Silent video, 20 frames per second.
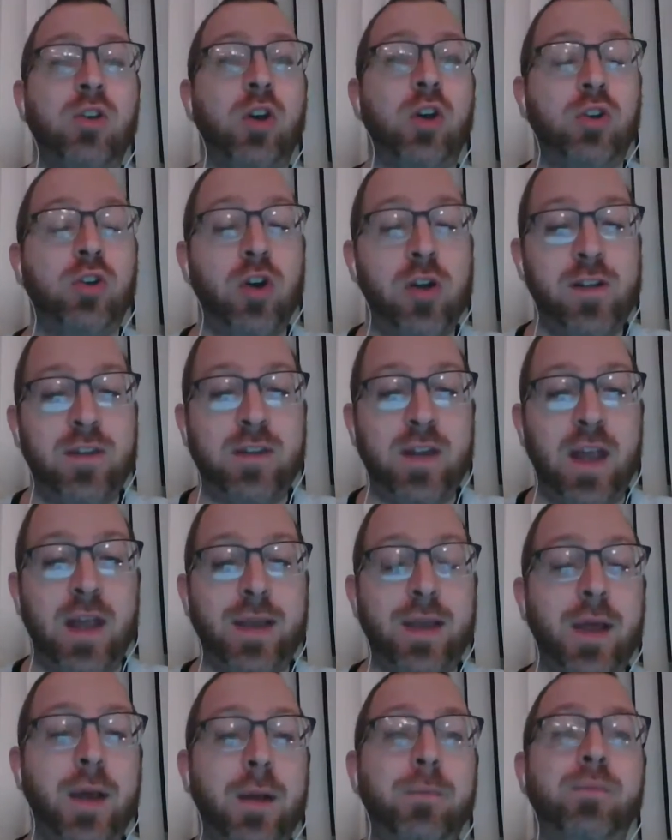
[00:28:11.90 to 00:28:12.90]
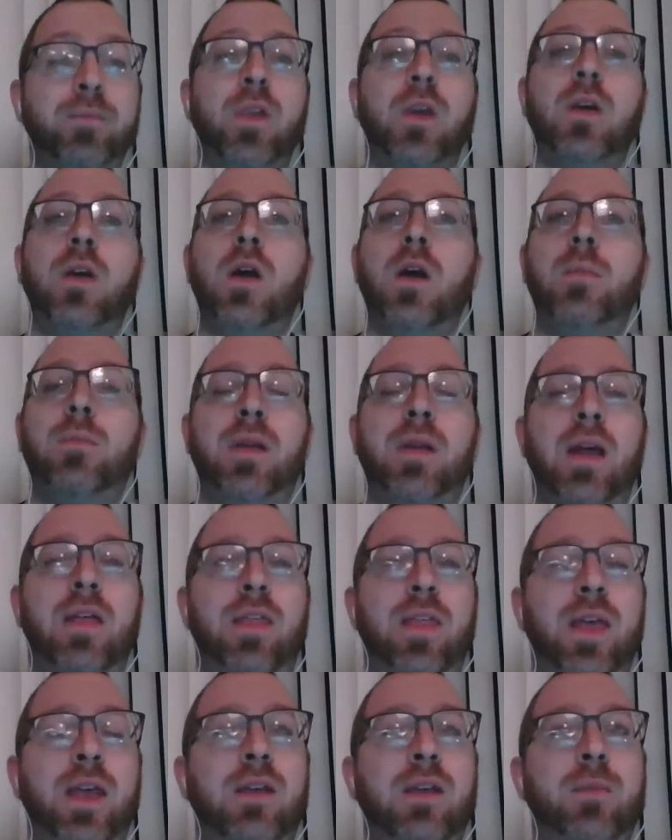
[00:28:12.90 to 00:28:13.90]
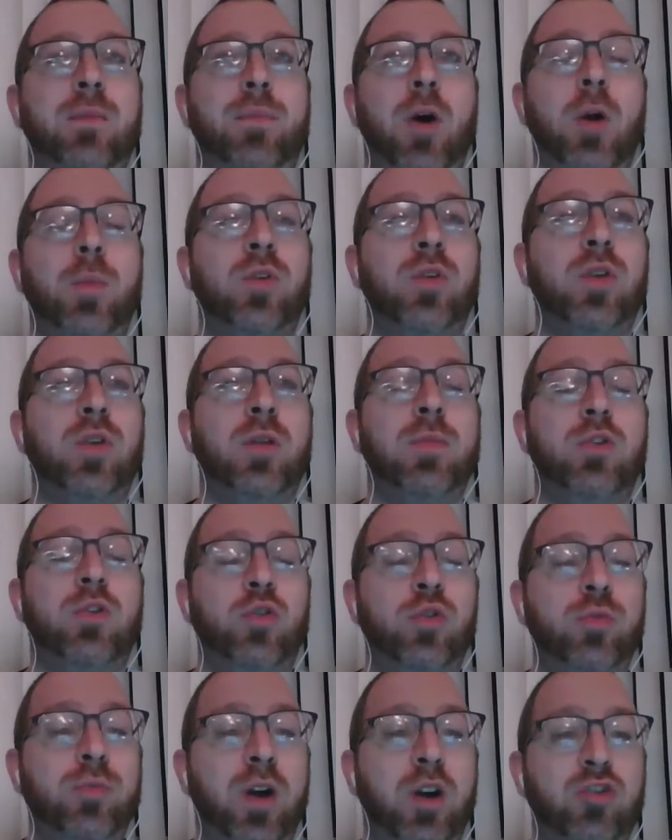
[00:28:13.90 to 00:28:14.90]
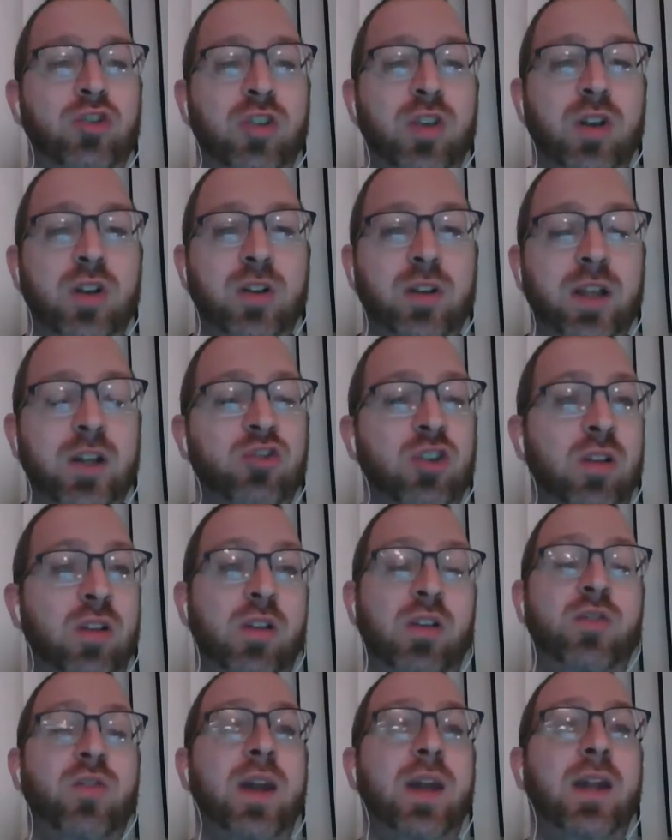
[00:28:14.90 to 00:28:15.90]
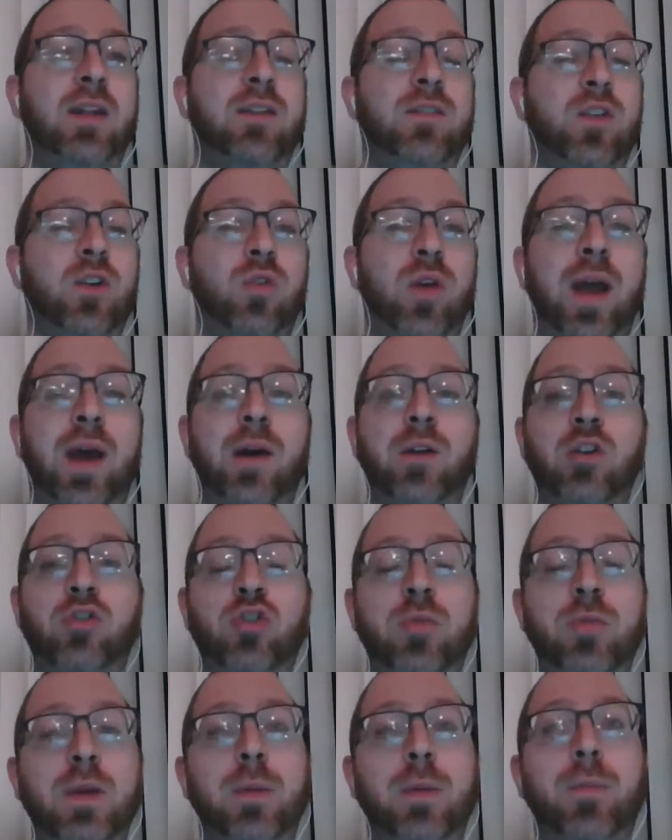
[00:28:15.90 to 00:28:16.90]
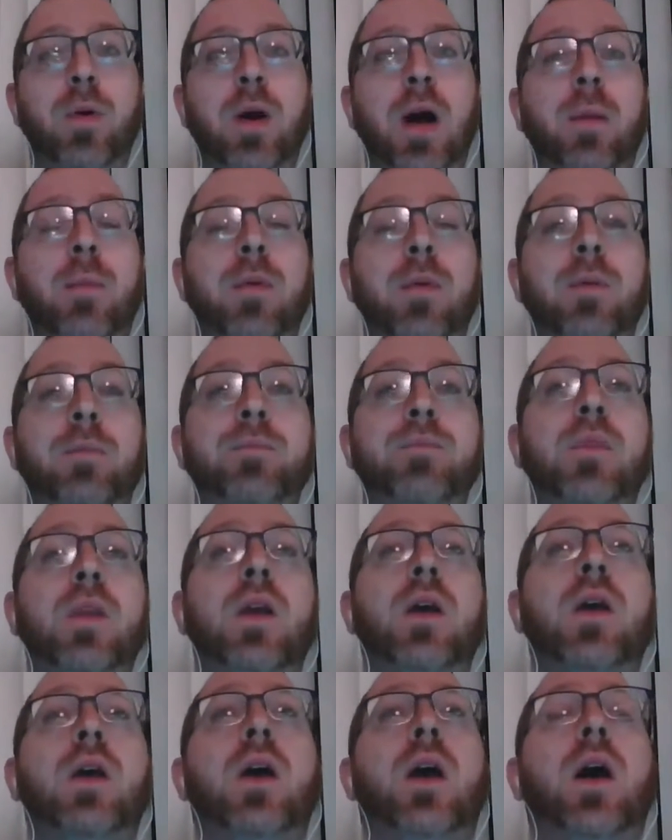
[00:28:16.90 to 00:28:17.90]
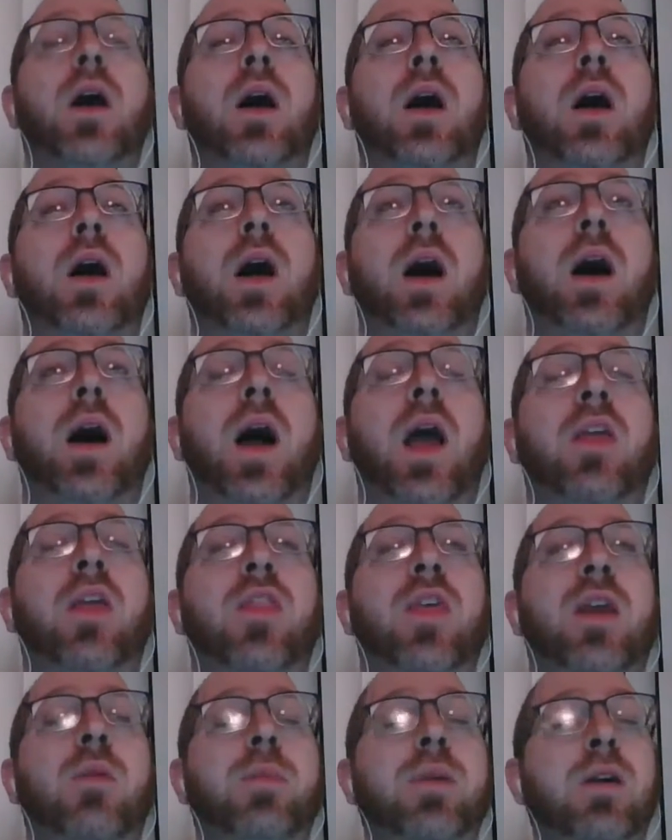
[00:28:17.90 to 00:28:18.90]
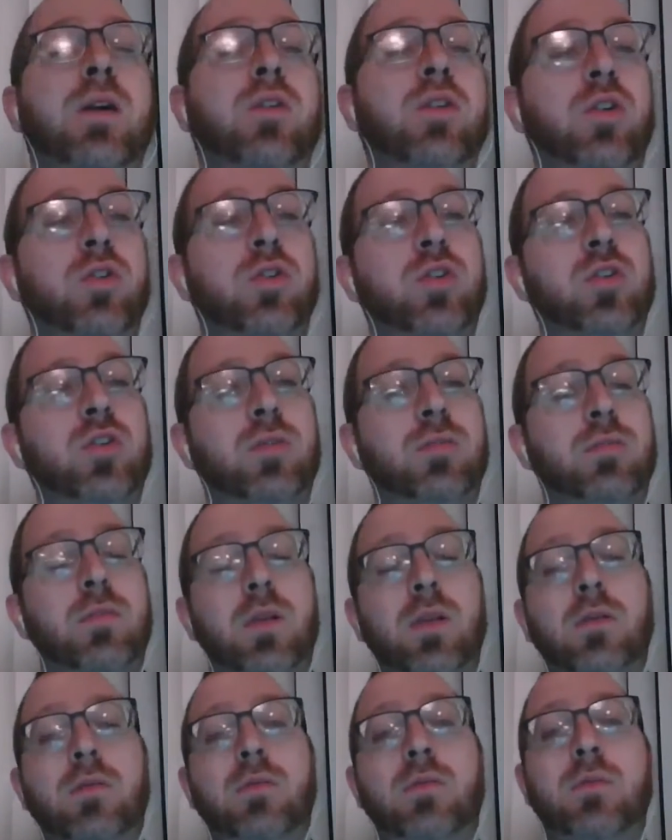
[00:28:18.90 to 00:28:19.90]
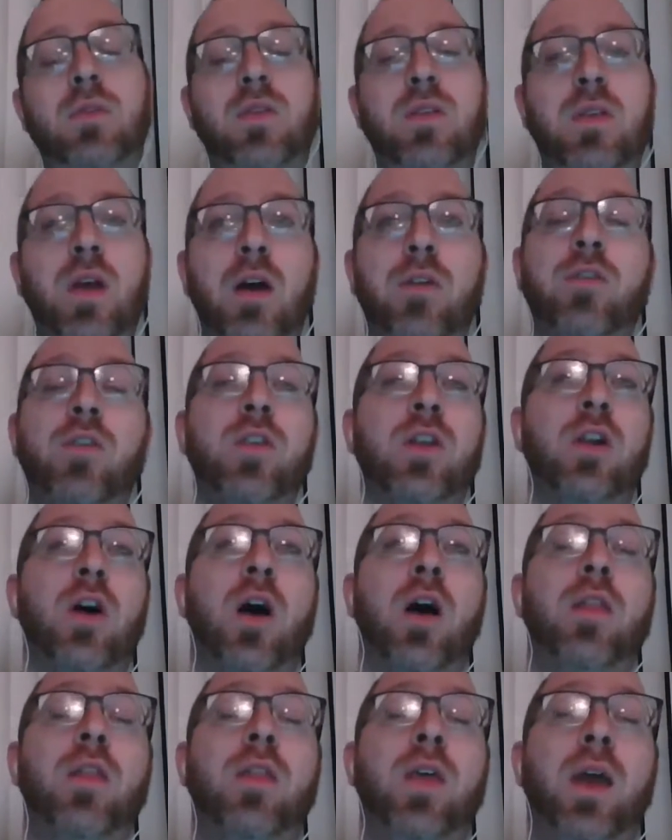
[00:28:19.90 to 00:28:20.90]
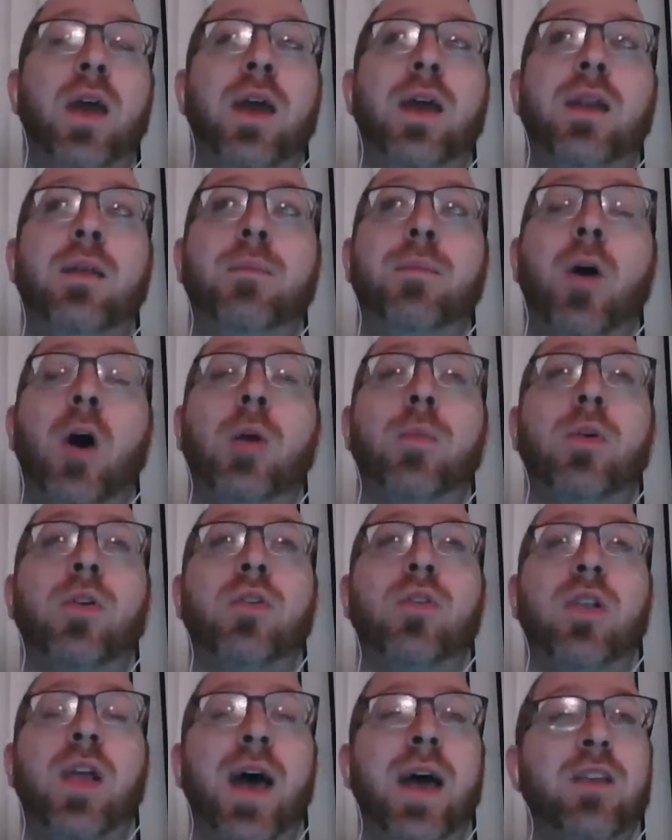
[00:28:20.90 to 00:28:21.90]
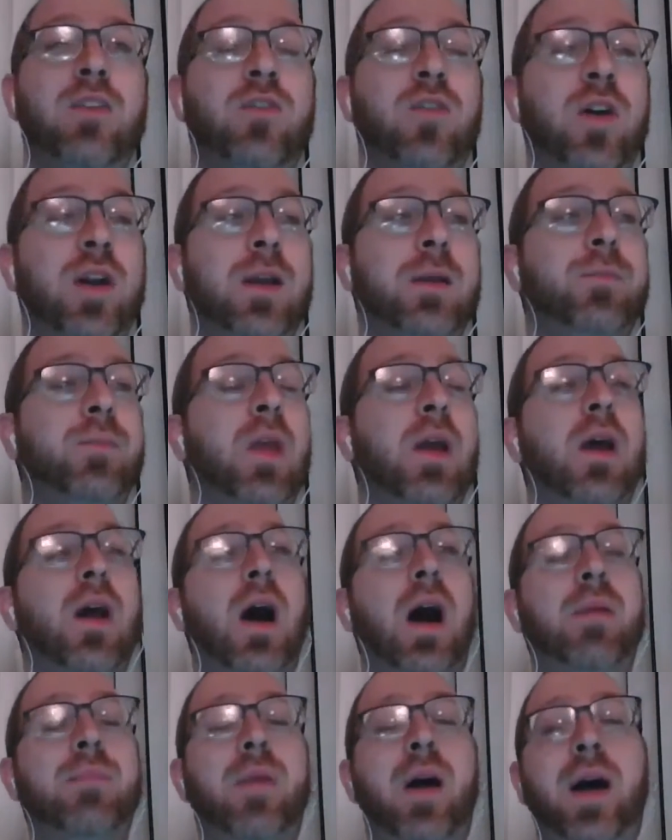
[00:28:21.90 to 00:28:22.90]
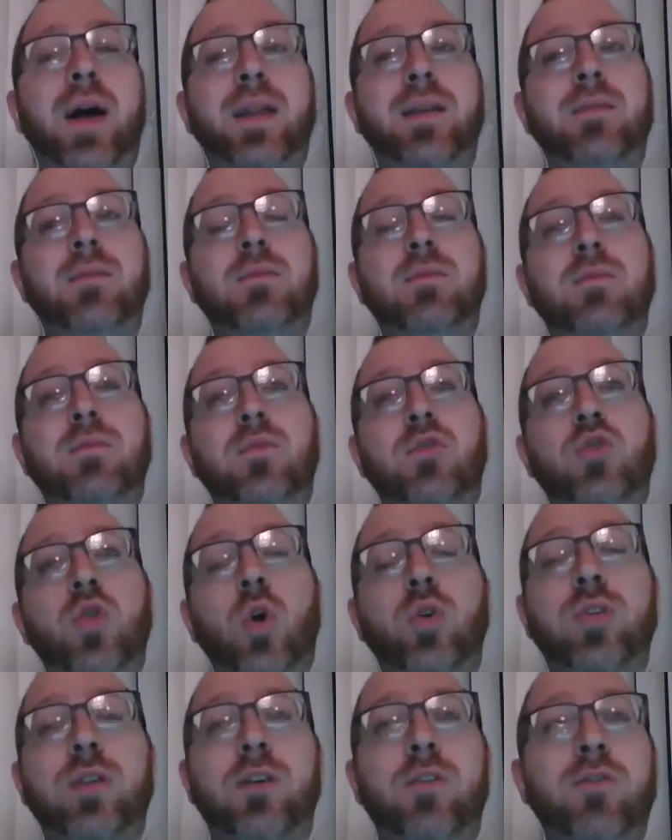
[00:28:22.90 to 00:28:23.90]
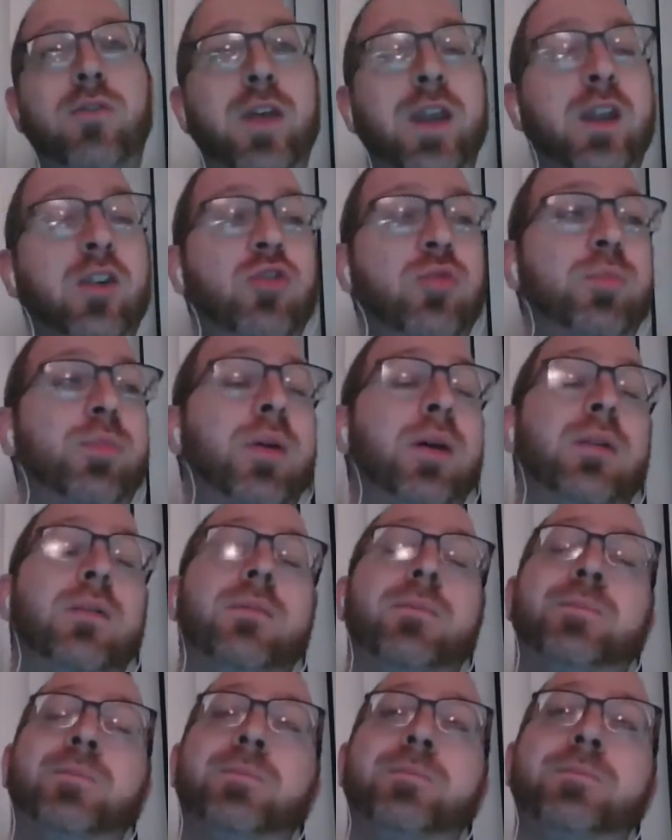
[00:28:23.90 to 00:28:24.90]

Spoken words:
Good stand up. But I think Barber's going to be too much in the clinch, and this fight hits the ground. It should be a problem. I think it'll be a little tougher than Barber's last fight. I'm not sold on a finish, but